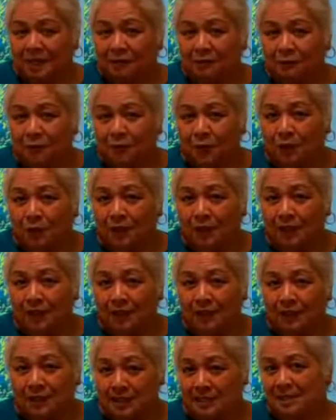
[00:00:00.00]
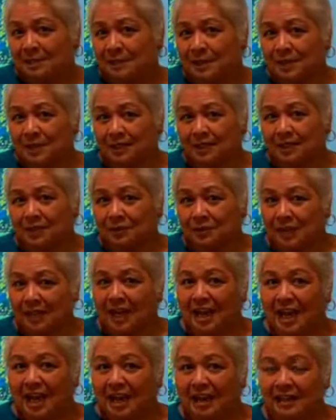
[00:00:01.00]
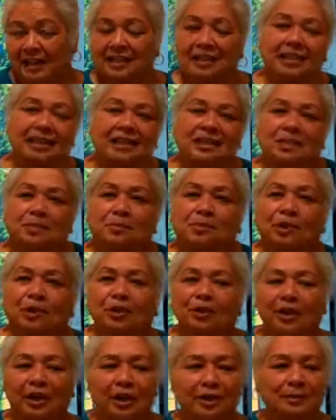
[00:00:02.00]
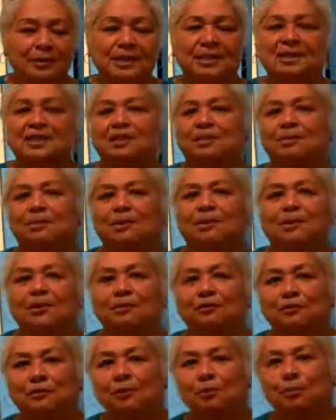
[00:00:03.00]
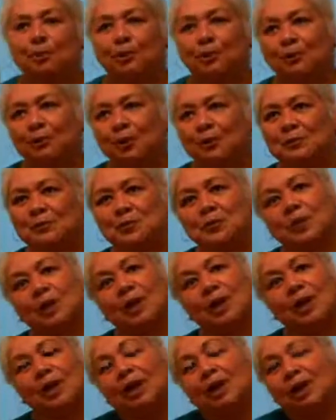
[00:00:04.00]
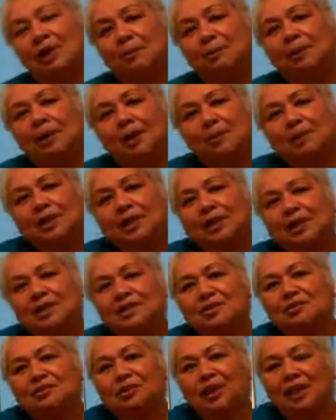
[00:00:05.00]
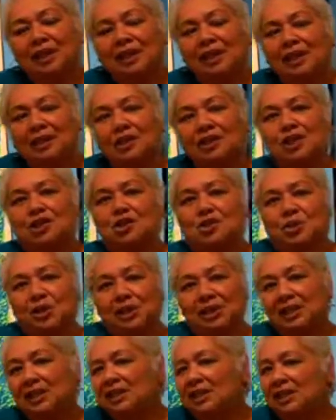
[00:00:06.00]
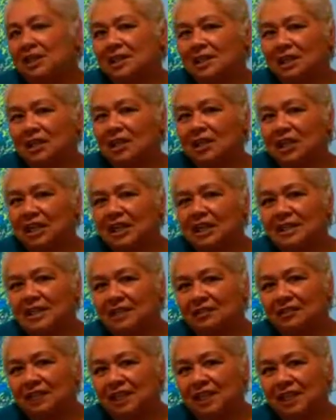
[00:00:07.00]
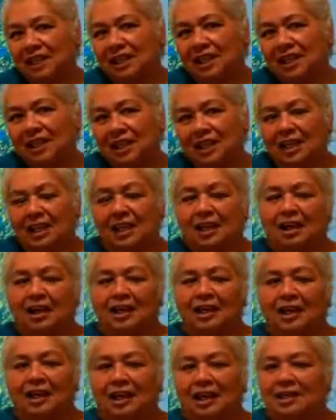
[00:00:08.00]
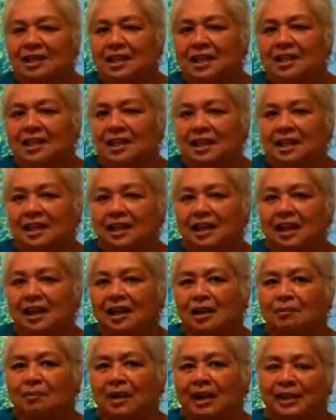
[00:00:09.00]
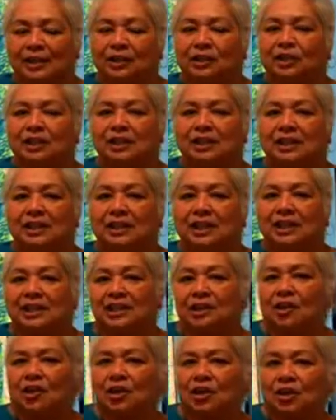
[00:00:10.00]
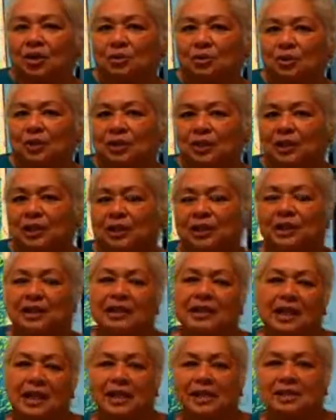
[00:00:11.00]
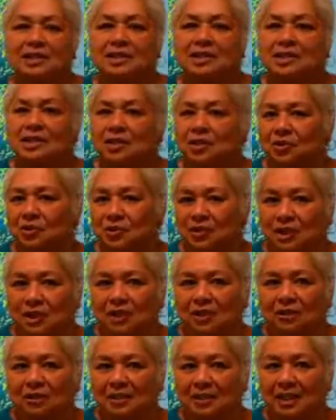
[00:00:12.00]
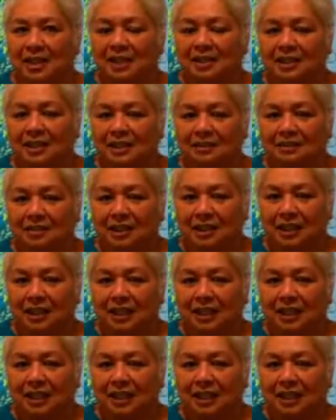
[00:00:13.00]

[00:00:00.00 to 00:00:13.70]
for an exhibit that we had. And in this program, it's typical of our programs where the public is invited to join in in the art activity, uh, and then they uh, might look at an artwork that is associated with the activity.